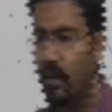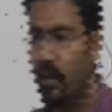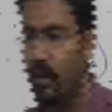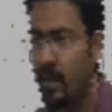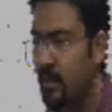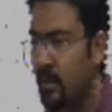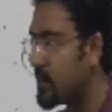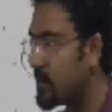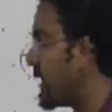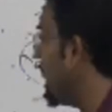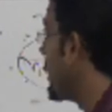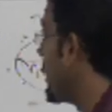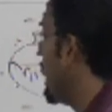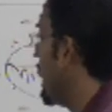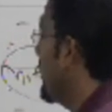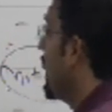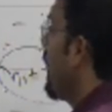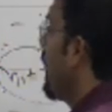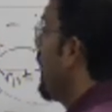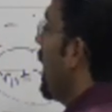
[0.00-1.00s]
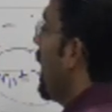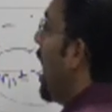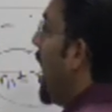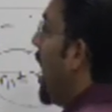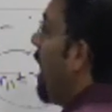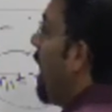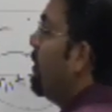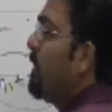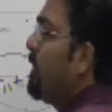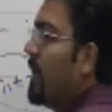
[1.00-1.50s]
that after
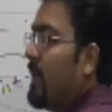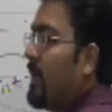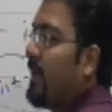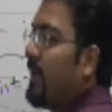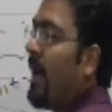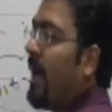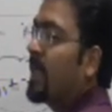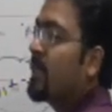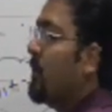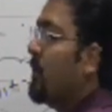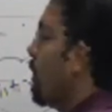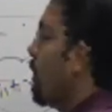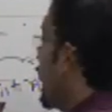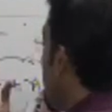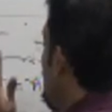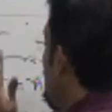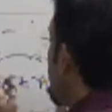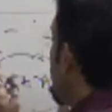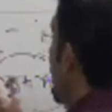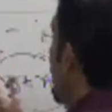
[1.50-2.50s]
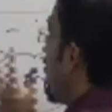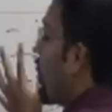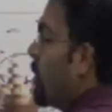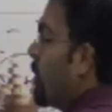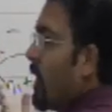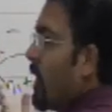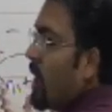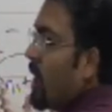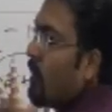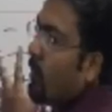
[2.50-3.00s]
reaction, what is the total
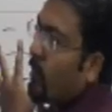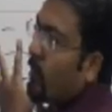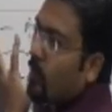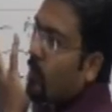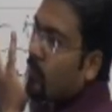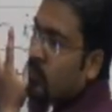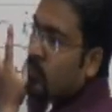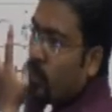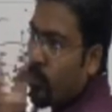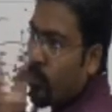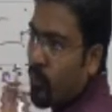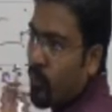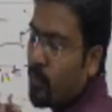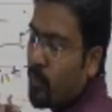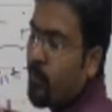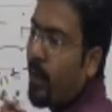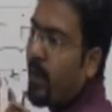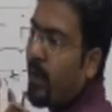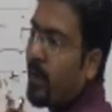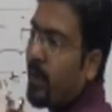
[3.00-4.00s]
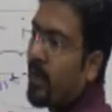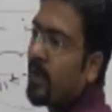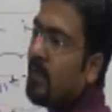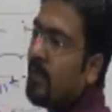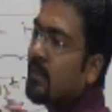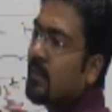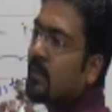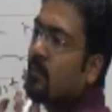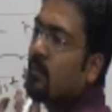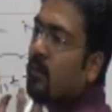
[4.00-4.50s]
number of solute particles
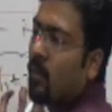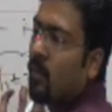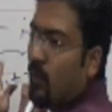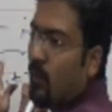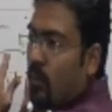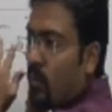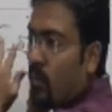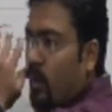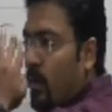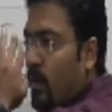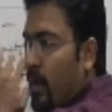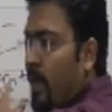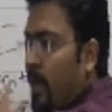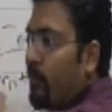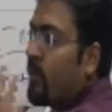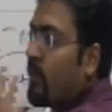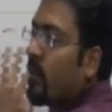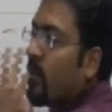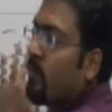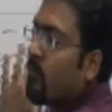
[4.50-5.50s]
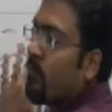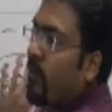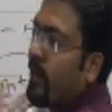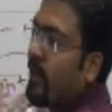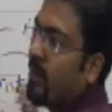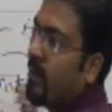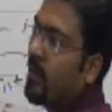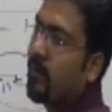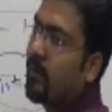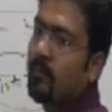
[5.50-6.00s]
left finally?
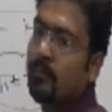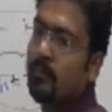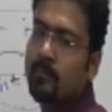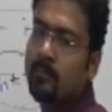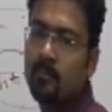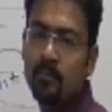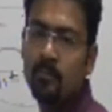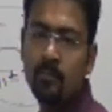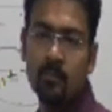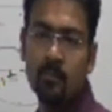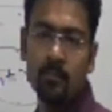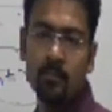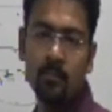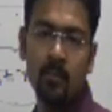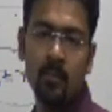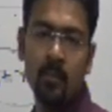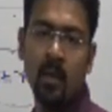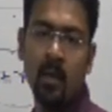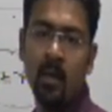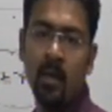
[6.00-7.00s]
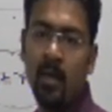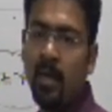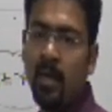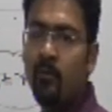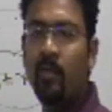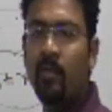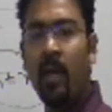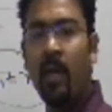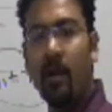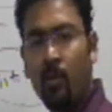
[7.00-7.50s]
If they are
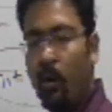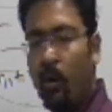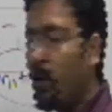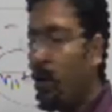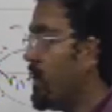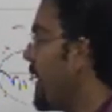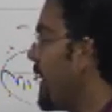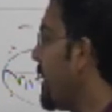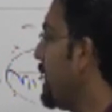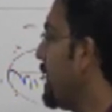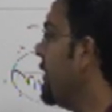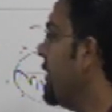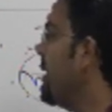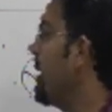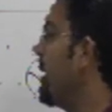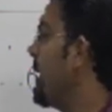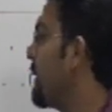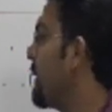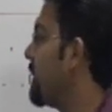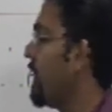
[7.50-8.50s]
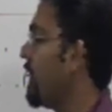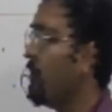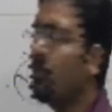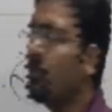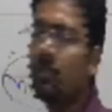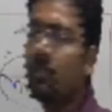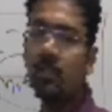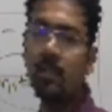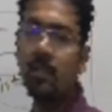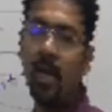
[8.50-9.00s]
non-reacting, then you'll just
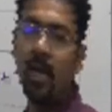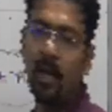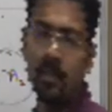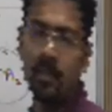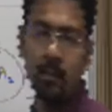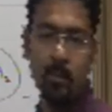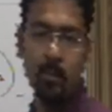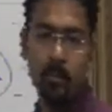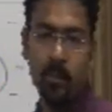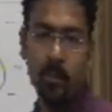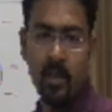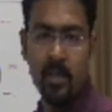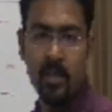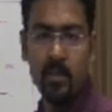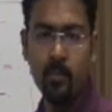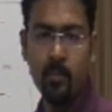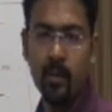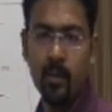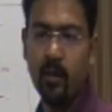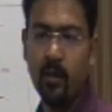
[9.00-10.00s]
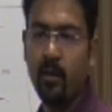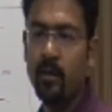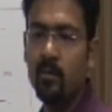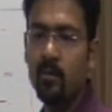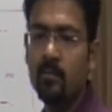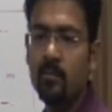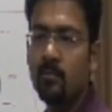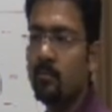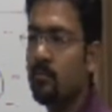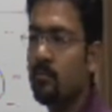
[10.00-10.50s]
add them up algebraically.
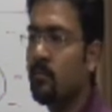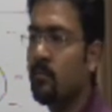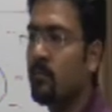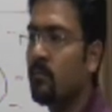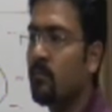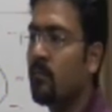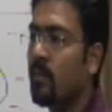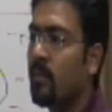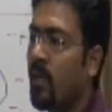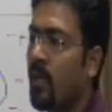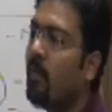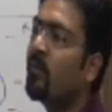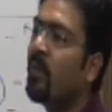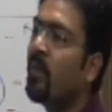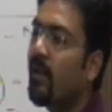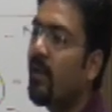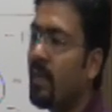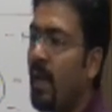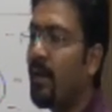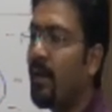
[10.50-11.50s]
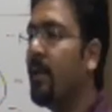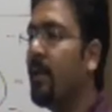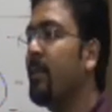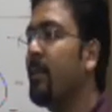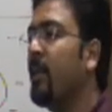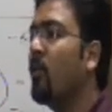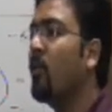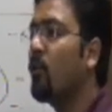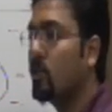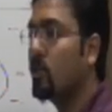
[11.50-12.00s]
If they're reacting, then you'll
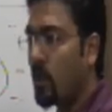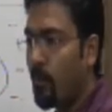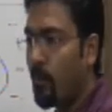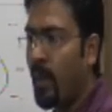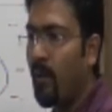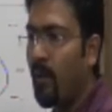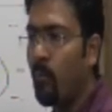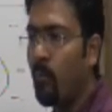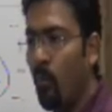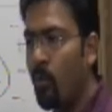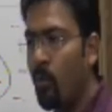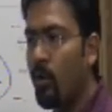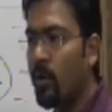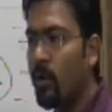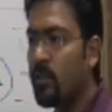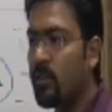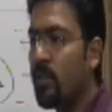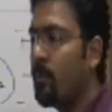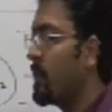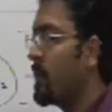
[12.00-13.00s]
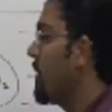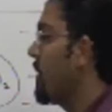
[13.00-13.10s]
just apply mole concept or